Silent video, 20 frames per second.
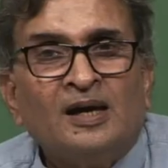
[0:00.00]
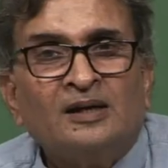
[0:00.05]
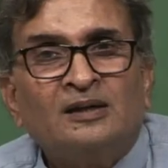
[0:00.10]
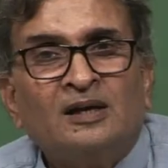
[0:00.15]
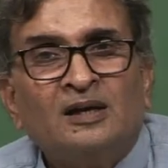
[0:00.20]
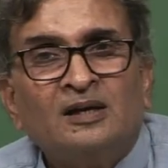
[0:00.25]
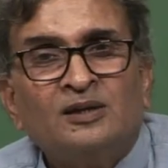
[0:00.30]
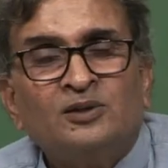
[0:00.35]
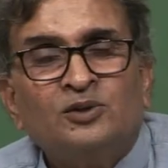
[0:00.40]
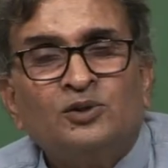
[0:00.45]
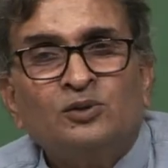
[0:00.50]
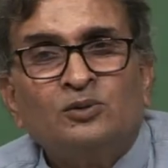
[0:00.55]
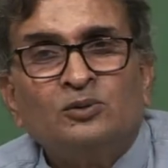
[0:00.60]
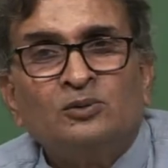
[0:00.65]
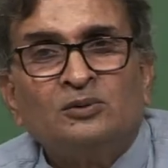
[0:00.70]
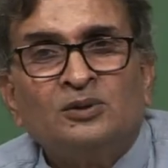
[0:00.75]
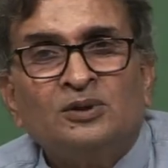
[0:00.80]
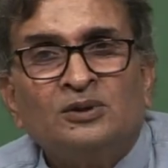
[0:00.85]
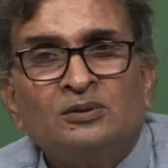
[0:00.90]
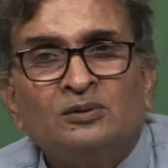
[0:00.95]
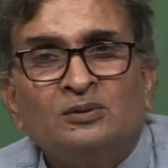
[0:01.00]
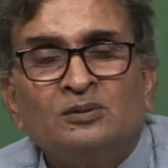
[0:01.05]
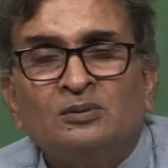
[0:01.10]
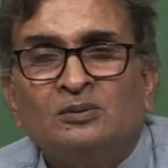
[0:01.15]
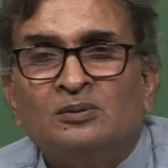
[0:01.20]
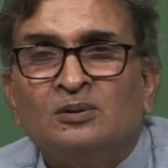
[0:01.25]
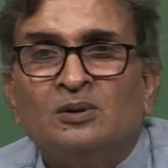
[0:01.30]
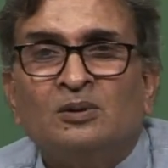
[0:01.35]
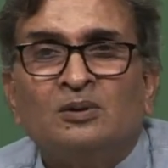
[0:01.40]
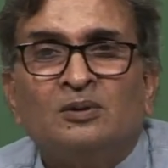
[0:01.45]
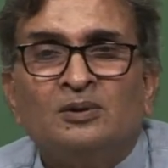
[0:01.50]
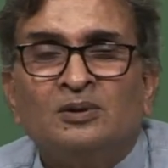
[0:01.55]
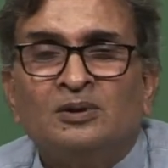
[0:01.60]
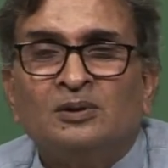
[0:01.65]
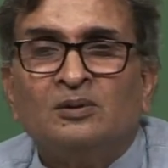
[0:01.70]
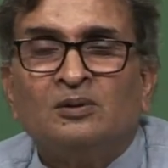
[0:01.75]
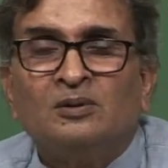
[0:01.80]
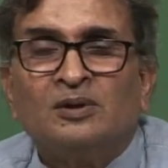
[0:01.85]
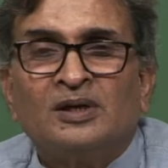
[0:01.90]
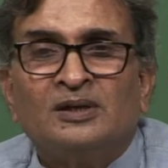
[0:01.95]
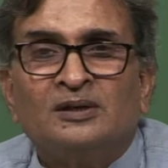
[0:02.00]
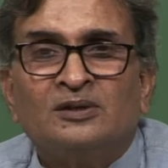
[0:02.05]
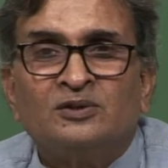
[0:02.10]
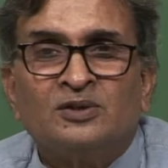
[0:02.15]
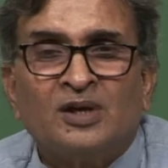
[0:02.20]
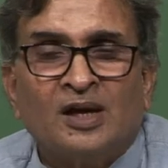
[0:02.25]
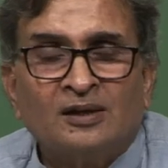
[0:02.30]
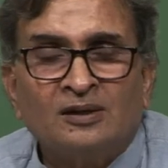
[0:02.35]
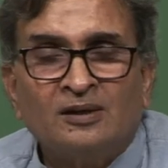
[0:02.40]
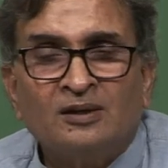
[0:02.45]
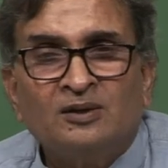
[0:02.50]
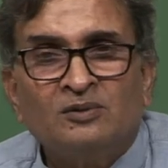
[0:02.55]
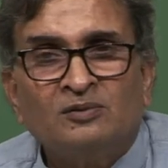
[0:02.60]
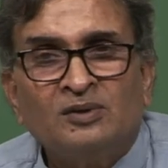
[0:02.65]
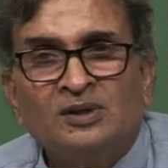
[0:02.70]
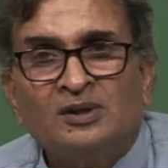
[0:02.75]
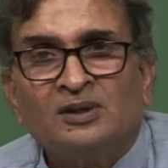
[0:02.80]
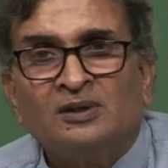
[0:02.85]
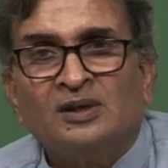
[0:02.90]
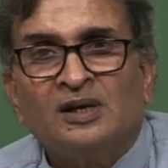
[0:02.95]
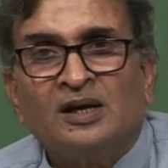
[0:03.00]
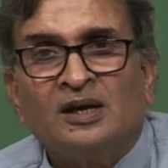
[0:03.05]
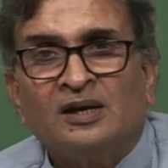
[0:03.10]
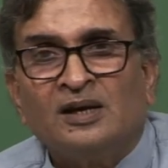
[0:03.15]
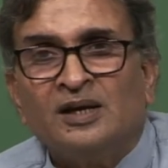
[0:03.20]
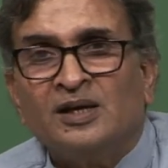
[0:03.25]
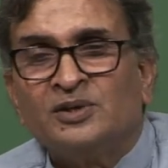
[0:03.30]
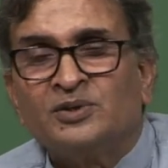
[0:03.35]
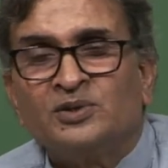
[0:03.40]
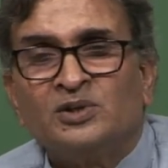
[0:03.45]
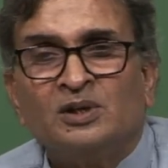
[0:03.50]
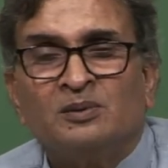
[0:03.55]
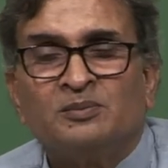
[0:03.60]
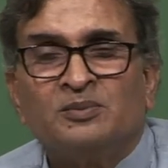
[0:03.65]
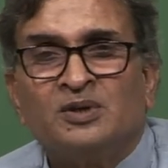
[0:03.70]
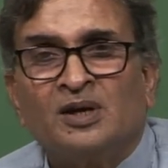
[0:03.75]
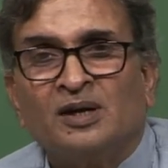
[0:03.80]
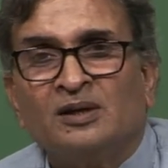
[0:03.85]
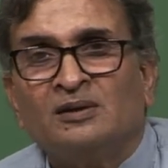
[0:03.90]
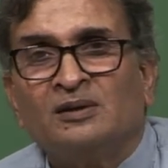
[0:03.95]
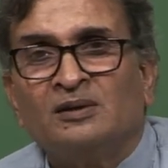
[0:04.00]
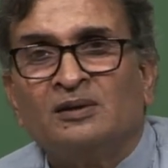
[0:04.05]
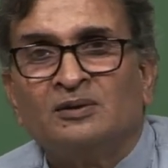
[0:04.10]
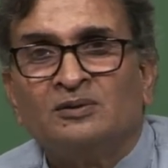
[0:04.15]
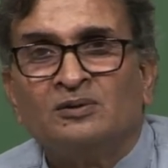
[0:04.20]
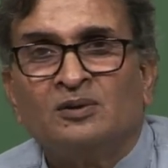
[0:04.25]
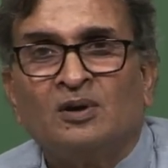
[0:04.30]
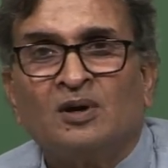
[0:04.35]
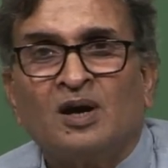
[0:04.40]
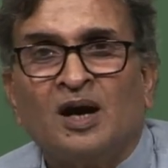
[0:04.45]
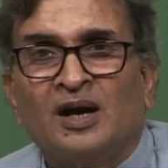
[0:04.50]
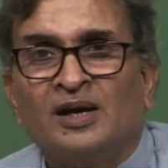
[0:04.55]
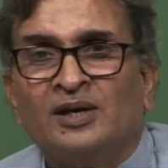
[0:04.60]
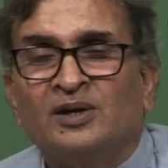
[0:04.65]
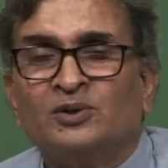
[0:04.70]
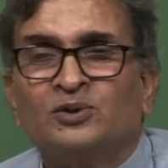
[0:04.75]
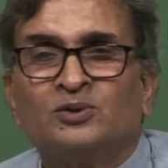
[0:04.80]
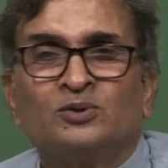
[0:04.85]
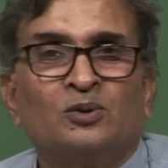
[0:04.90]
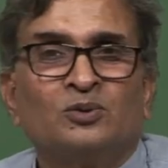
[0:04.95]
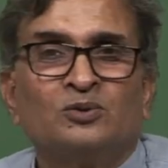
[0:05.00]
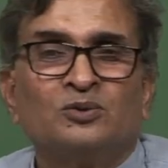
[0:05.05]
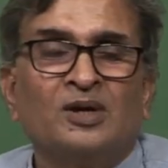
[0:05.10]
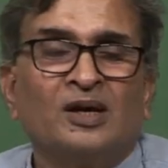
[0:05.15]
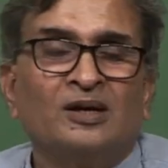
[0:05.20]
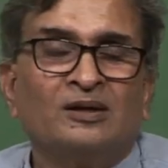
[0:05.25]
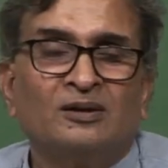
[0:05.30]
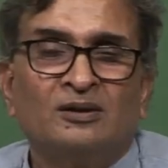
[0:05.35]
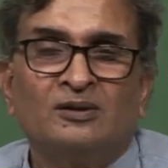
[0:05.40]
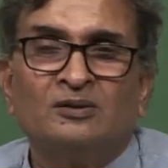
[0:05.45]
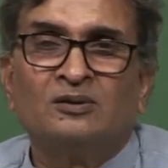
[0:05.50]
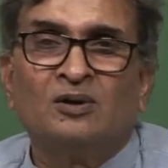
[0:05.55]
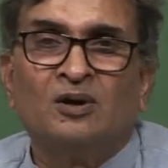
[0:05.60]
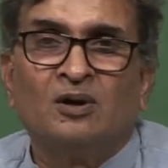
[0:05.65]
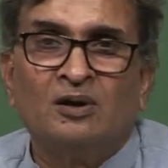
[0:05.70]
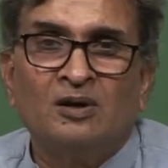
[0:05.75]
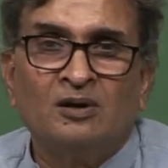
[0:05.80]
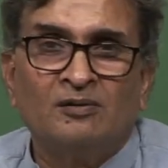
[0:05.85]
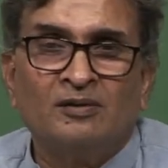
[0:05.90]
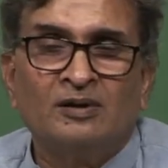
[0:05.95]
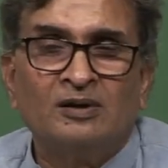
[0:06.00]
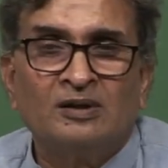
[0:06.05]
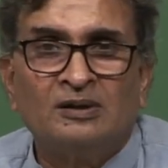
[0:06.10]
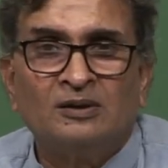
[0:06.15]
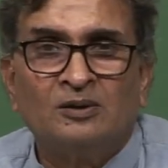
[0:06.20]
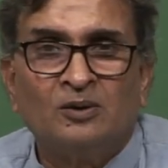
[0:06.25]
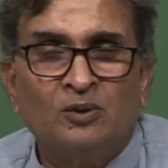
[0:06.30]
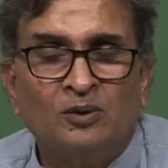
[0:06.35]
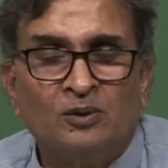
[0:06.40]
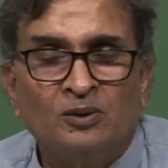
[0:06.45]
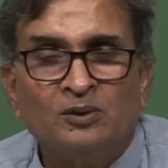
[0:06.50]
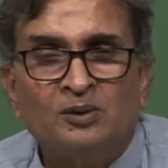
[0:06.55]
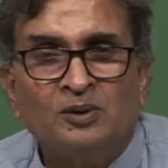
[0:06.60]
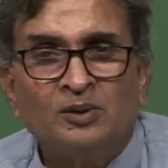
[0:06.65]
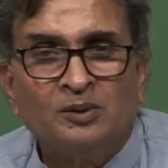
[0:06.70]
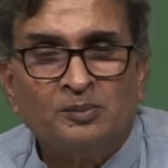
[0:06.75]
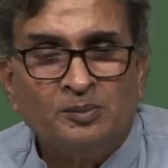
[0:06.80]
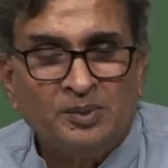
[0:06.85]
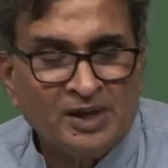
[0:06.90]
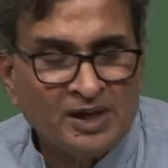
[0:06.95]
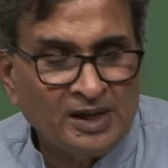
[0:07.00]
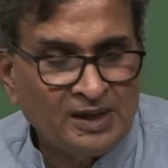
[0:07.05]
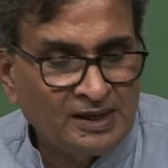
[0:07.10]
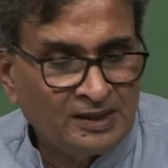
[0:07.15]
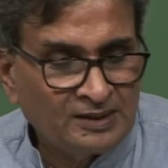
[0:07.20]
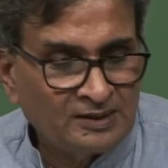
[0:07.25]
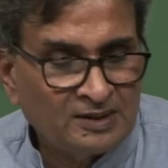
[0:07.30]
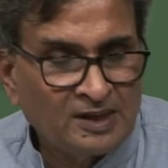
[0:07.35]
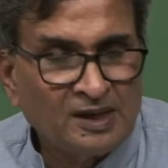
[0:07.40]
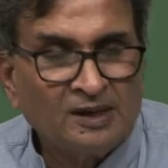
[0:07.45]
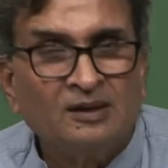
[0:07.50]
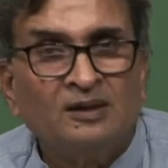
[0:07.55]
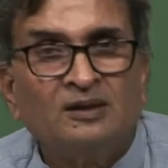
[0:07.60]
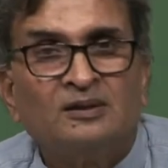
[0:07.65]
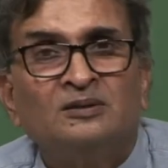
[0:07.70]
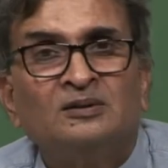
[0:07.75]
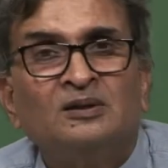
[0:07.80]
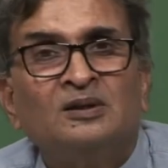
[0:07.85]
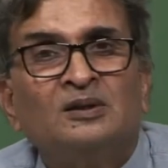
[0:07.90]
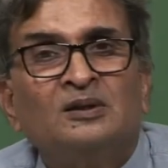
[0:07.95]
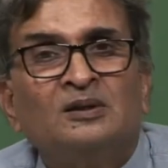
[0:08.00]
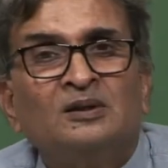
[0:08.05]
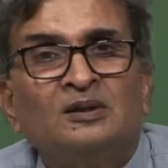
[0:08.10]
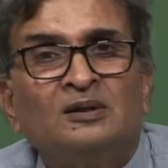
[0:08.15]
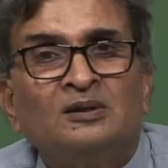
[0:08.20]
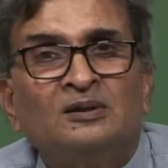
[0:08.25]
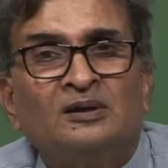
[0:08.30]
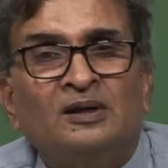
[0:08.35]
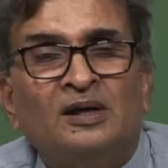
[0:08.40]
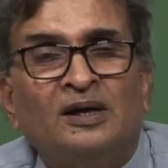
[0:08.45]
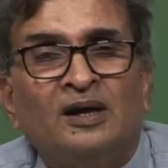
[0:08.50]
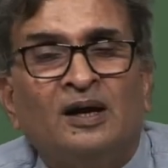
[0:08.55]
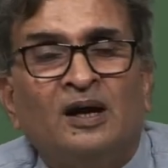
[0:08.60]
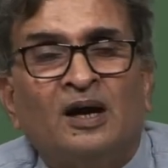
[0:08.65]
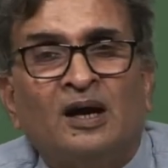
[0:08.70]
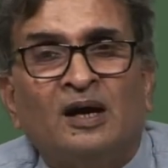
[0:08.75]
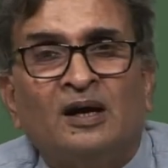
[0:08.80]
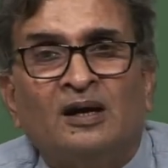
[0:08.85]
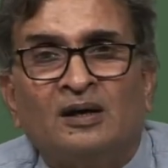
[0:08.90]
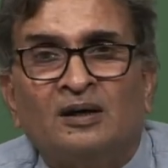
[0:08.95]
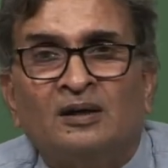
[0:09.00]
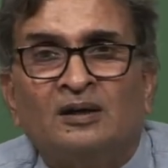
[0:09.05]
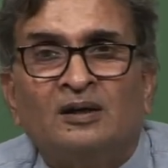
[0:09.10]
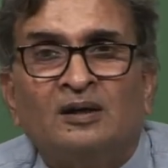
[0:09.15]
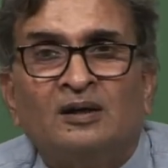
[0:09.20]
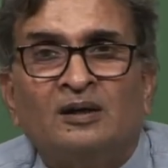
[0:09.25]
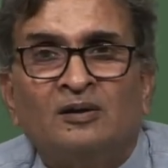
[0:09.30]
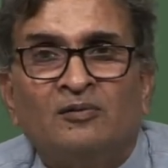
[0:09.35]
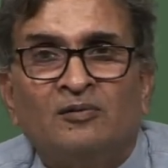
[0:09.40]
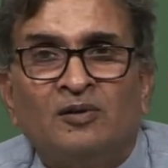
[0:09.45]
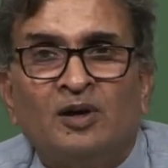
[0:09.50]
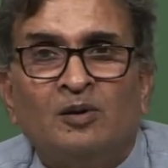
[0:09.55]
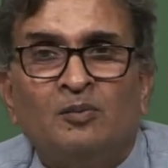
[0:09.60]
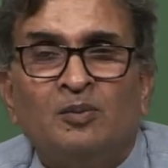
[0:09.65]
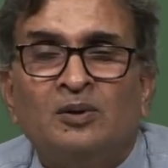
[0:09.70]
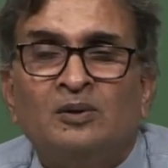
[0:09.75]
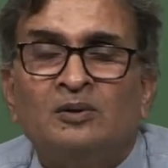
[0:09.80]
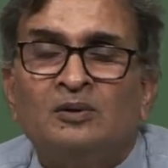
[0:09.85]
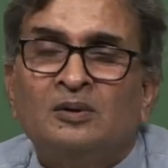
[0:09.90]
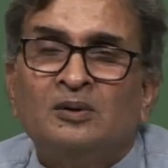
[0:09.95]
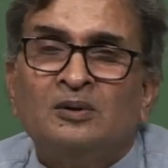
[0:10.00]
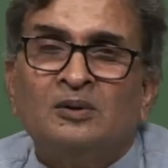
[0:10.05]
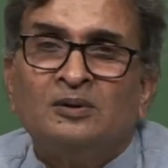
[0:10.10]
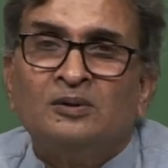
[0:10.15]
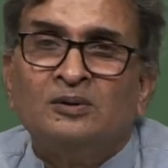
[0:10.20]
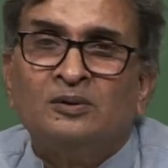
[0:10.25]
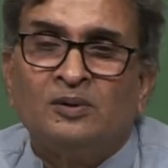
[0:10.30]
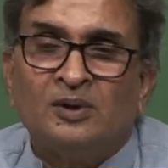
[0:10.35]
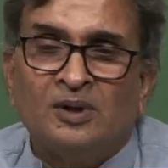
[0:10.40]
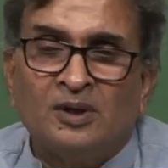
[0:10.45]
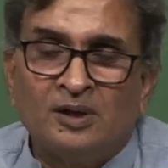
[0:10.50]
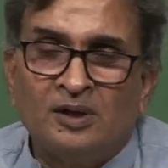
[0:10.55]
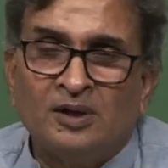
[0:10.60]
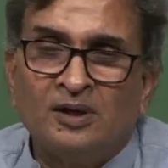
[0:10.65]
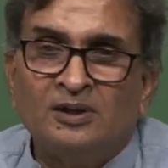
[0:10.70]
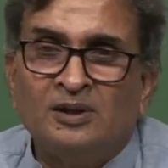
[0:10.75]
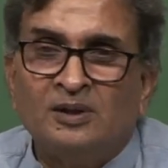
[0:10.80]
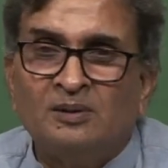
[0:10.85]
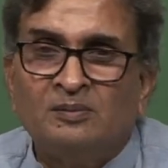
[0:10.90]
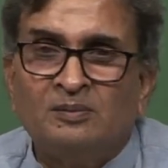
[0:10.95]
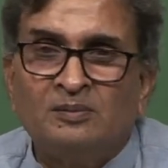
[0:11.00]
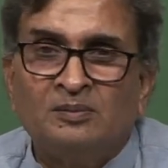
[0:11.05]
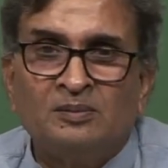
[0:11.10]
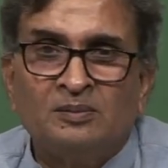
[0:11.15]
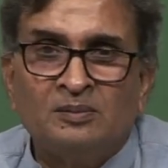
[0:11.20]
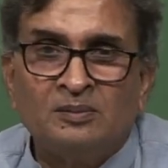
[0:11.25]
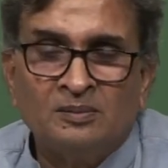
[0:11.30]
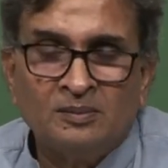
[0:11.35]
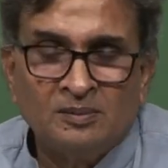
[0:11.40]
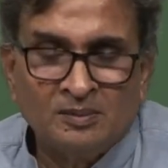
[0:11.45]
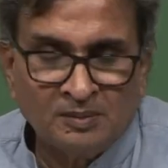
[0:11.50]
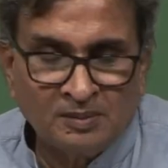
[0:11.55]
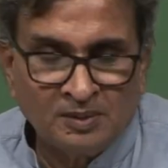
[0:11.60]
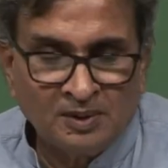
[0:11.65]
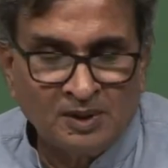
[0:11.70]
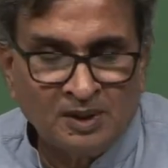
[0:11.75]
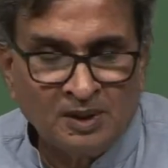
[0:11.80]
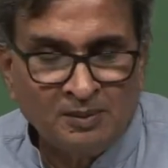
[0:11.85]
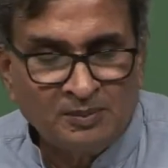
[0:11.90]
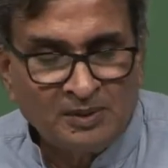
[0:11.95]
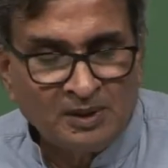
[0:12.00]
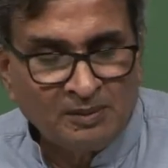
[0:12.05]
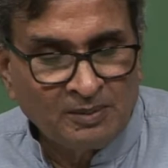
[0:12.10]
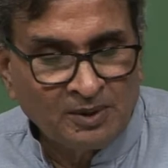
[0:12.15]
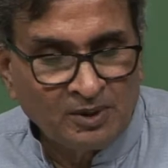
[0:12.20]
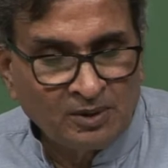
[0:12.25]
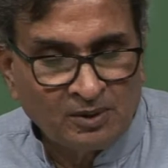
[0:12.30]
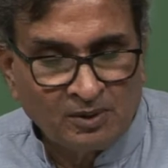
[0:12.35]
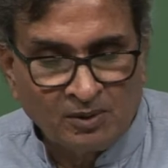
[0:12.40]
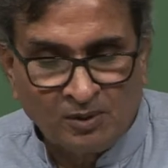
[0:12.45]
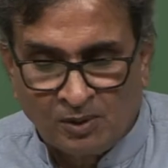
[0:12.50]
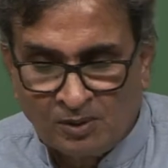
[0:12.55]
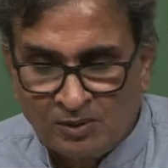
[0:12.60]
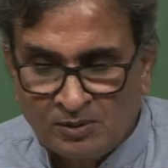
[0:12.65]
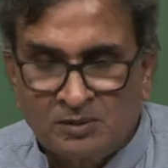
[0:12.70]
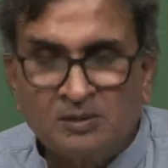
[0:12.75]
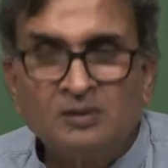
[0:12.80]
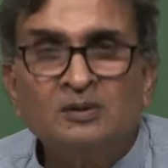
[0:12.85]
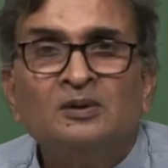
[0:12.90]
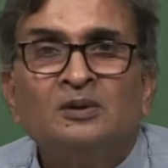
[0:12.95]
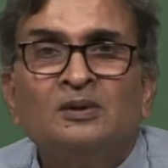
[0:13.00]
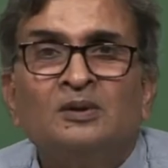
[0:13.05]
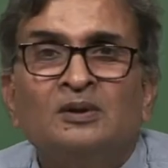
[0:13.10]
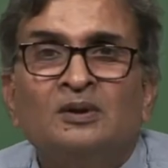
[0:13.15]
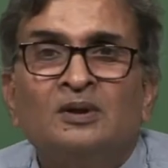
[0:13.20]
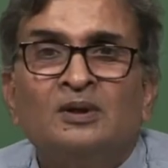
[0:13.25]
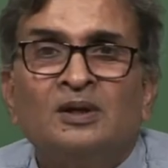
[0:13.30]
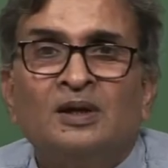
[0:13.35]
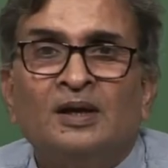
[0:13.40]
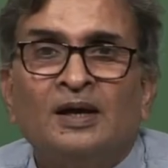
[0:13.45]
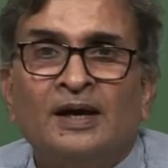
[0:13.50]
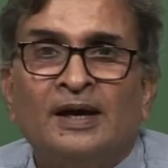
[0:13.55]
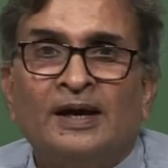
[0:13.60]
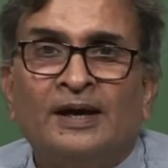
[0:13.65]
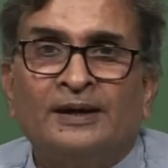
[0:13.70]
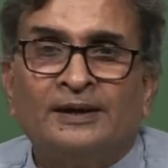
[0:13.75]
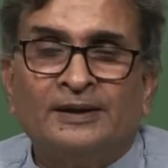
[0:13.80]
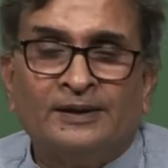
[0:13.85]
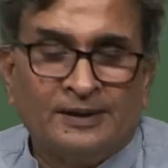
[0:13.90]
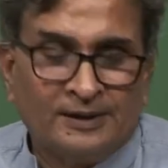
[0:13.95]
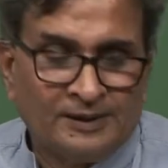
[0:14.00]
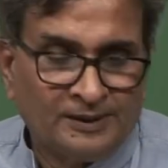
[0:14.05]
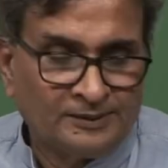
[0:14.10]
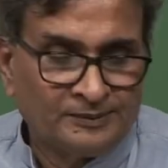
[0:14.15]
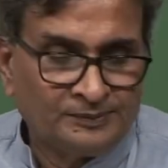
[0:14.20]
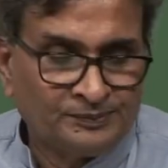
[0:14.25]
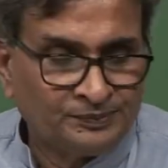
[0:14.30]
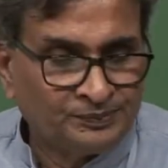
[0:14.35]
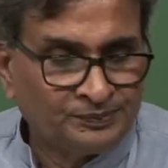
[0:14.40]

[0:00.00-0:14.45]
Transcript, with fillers: encourage you that you go and look at the standard, whether they are A S T M standards or I S O standards or your own B I S standards, they are available. You can read them, keep them in your notes and uh,